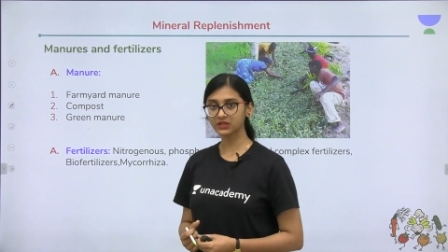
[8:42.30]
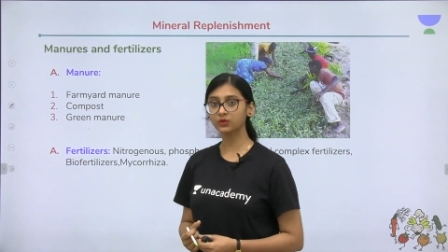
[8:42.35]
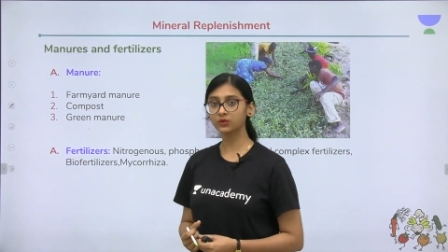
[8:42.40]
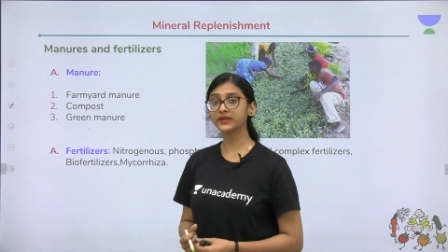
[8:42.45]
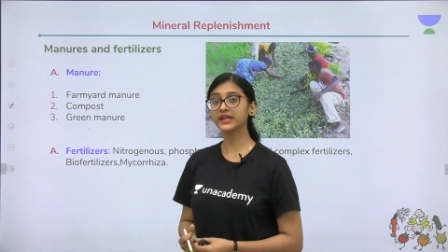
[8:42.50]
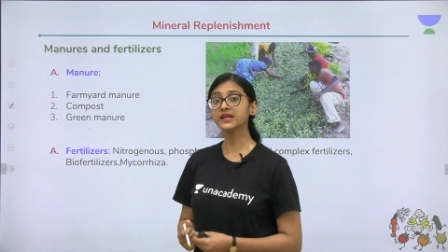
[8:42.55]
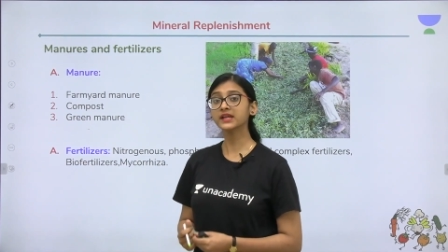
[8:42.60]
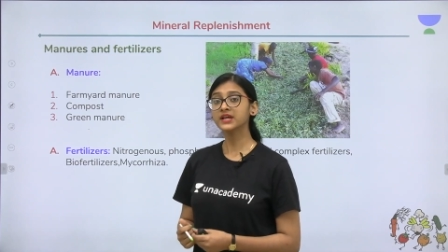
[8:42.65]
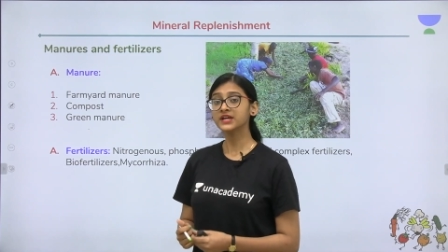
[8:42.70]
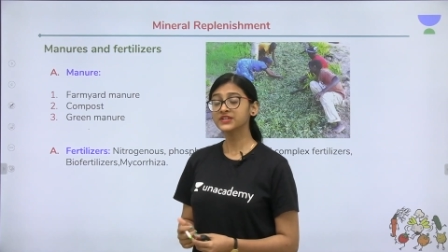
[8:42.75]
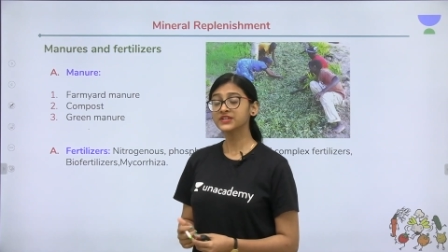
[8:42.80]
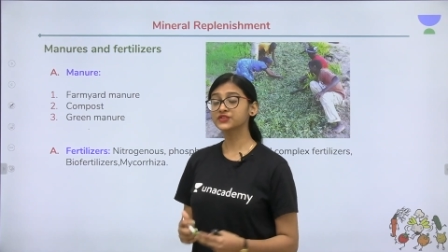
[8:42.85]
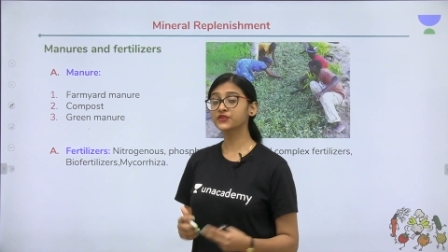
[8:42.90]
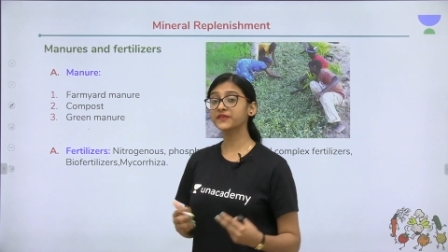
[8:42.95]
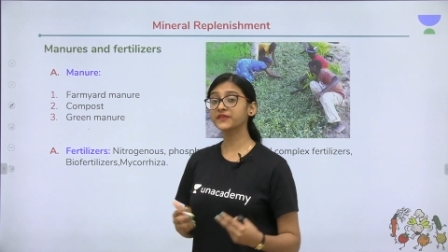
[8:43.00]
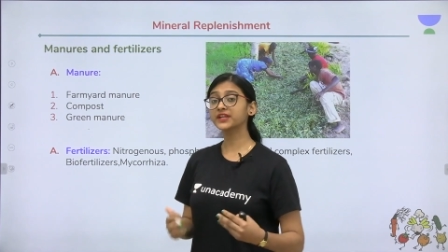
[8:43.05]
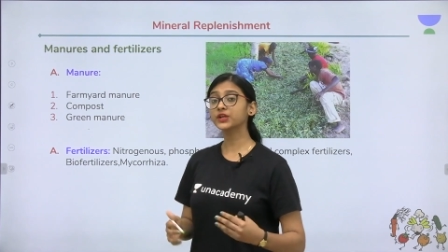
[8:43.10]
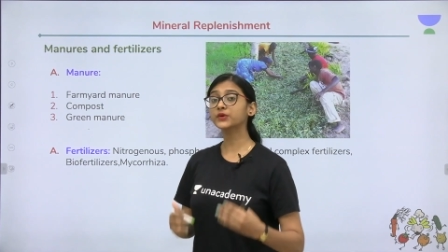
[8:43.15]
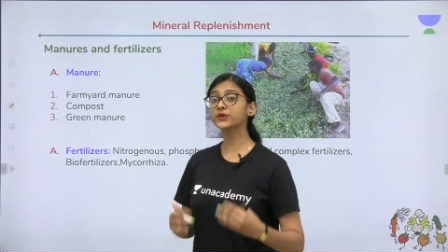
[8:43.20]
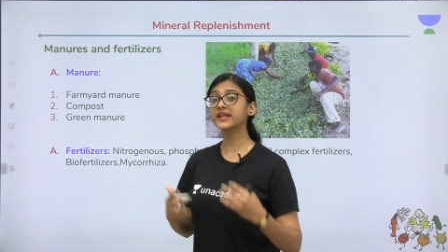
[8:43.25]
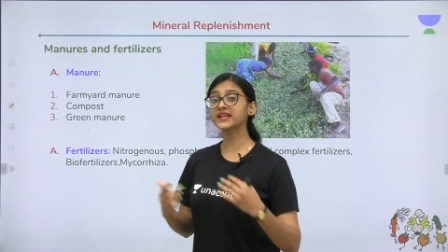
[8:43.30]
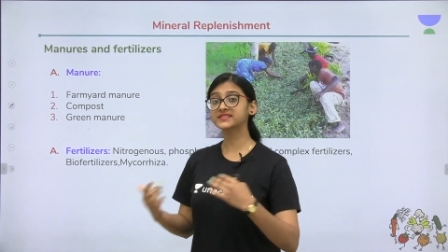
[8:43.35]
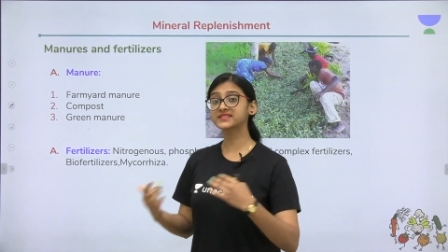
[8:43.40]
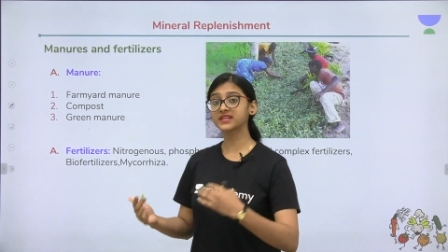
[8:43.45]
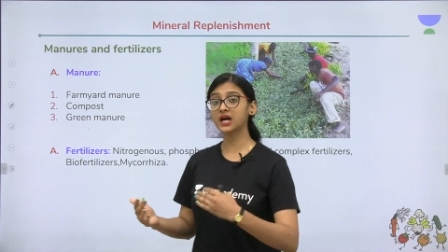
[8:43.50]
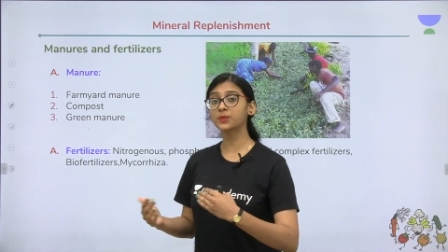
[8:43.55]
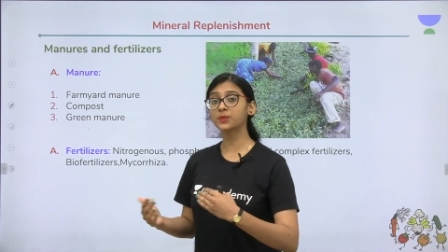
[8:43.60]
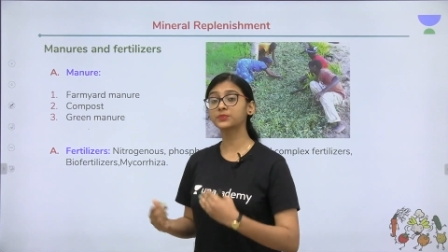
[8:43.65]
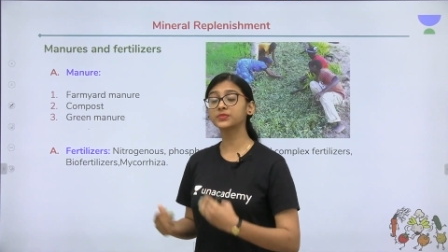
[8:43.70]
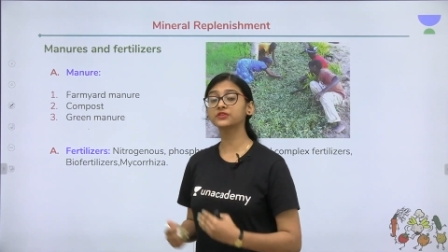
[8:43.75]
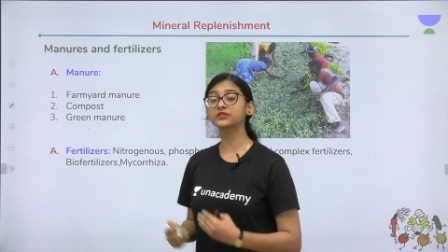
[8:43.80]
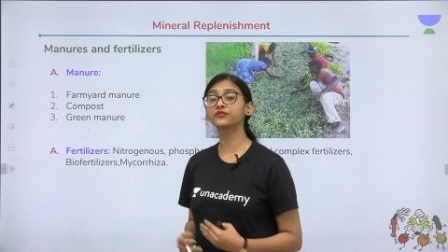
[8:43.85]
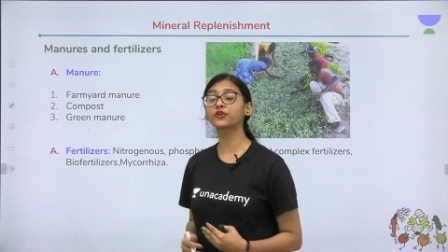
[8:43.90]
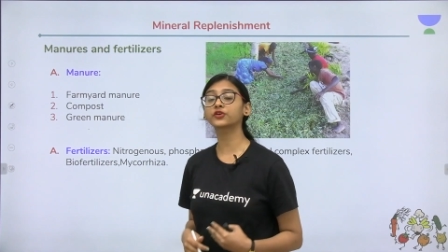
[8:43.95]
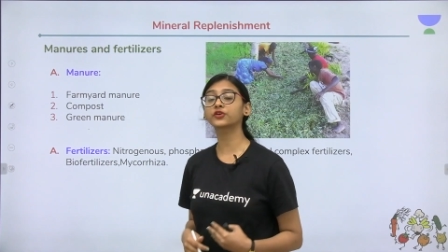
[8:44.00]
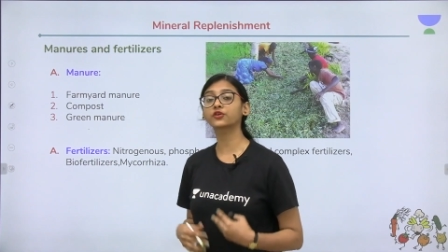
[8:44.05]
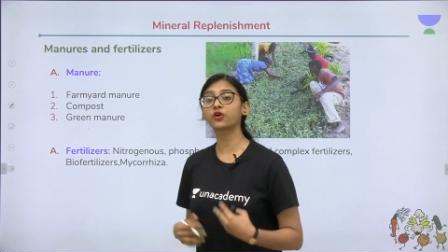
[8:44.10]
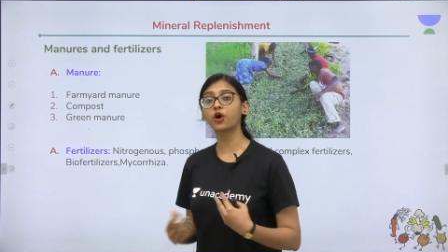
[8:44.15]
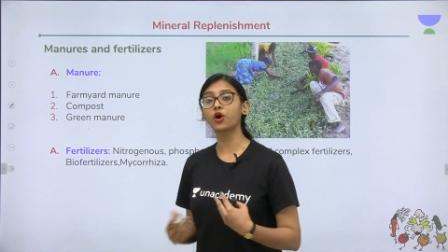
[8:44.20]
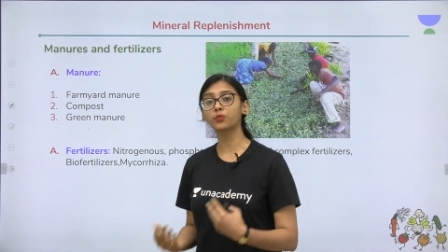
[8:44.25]
Okay, so very good example
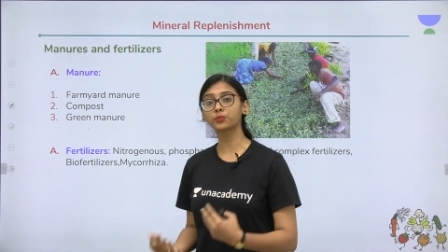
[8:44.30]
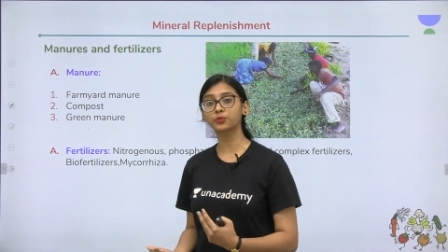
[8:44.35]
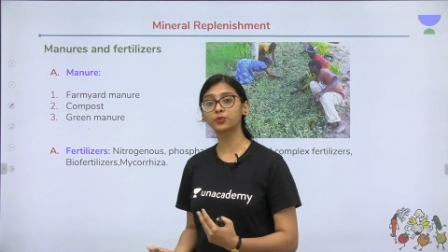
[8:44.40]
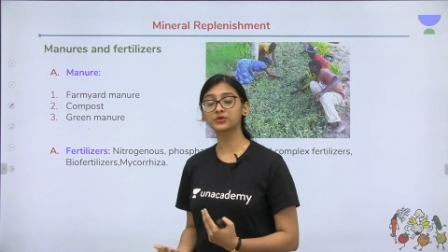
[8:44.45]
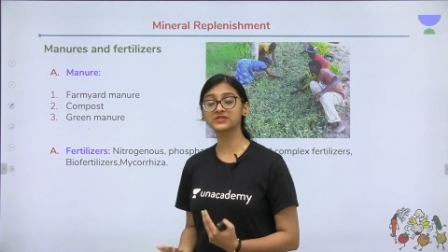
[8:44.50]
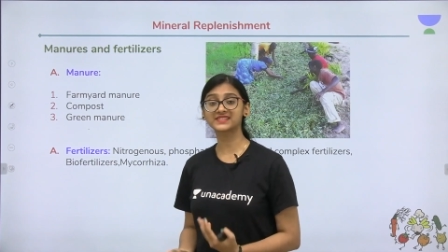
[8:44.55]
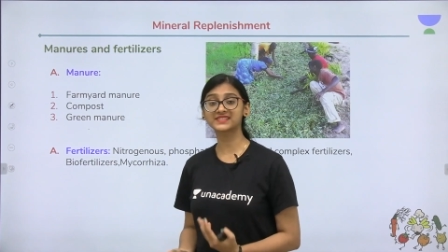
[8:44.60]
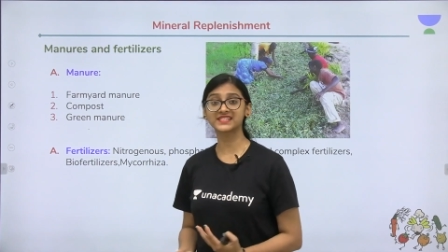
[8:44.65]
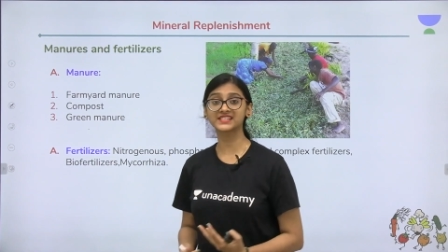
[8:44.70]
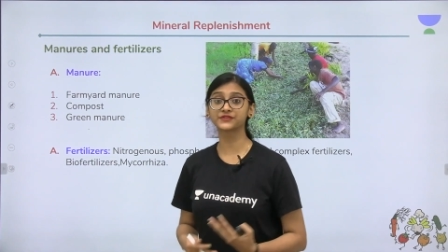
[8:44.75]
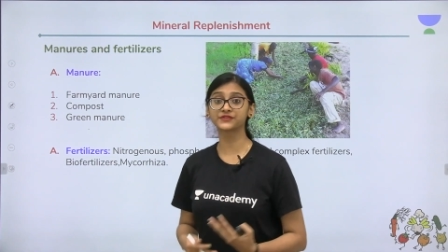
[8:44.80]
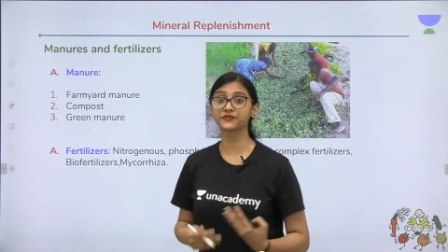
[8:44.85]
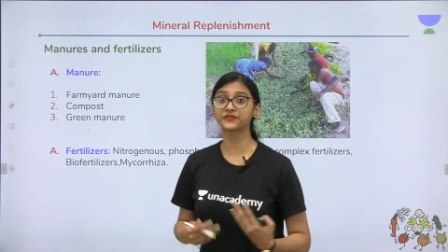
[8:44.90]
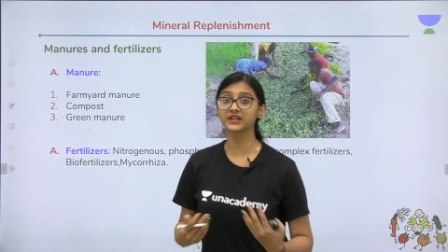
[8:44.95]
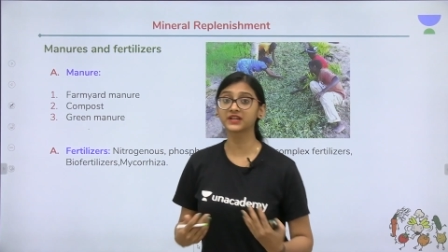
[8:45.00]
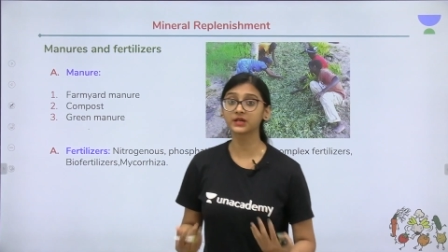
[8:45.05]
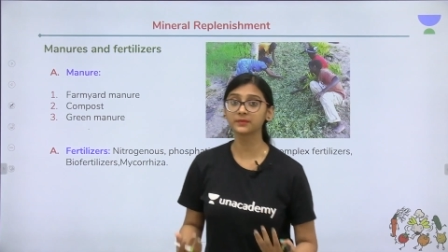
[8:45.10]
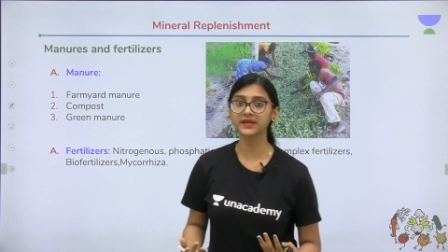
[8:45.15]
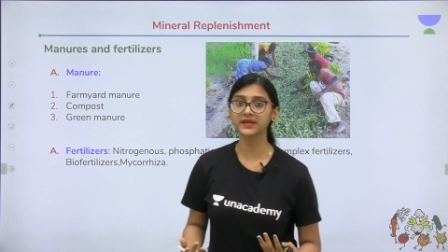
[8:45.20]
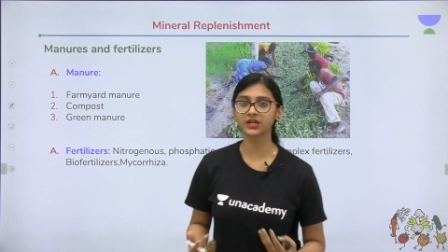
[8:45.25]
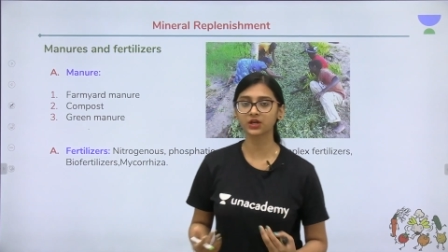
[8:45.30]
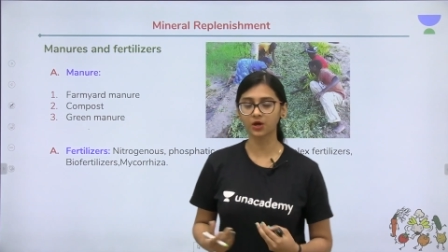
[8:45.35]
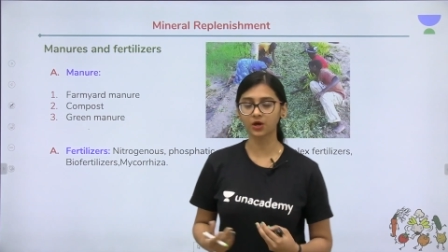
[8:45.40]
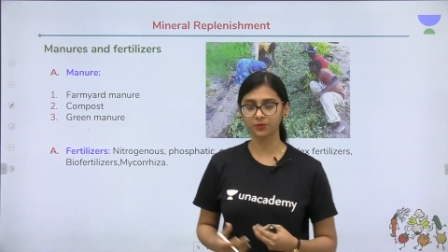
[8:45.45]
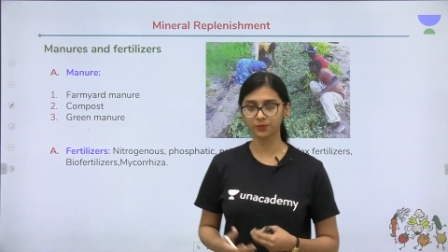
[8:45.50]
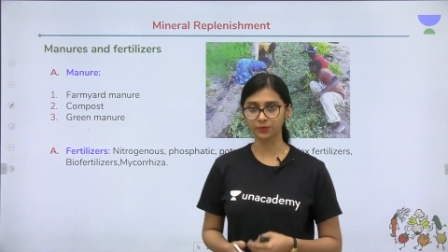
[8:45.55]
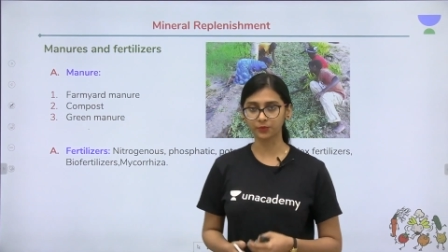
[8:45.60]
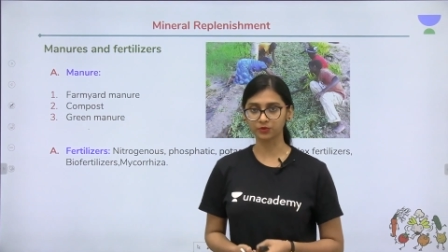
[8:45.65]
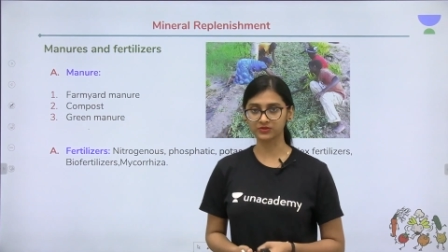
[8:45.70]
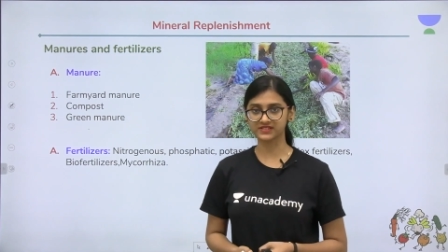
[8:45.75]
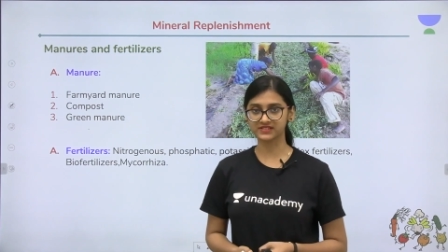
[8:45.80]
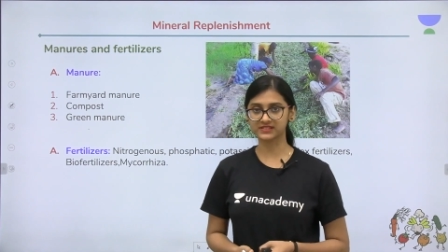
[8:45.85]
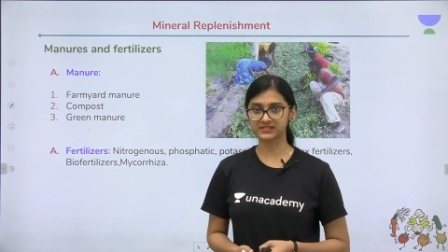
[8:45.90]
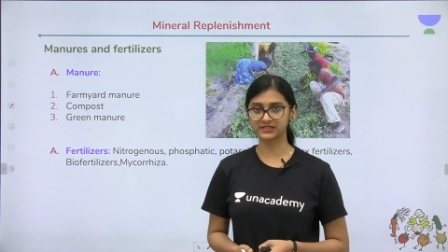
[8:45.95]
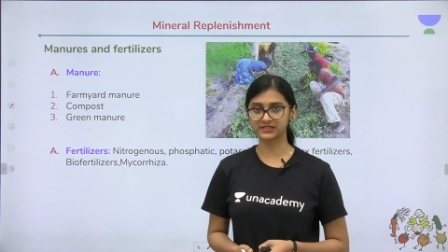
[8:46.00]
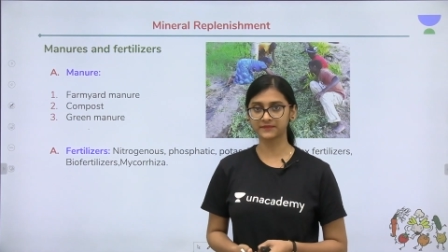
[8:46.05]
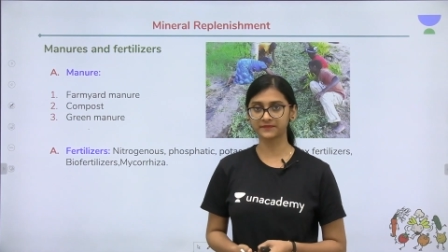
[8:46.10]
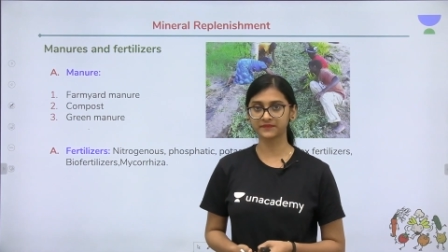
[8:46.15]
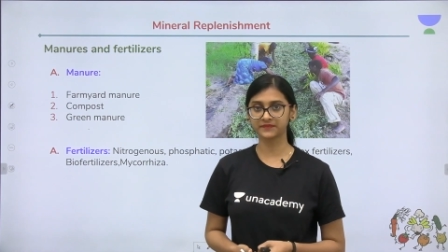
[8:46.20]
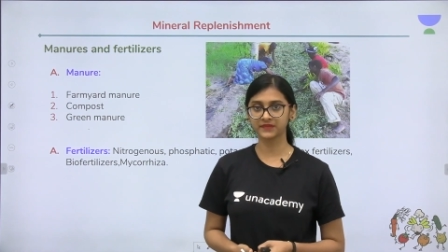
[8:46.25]
for compost is
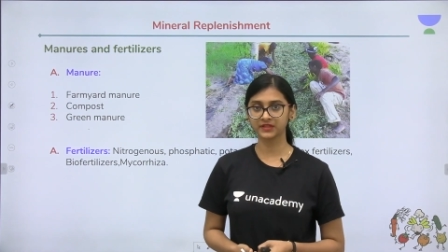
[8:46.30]
vermicompost.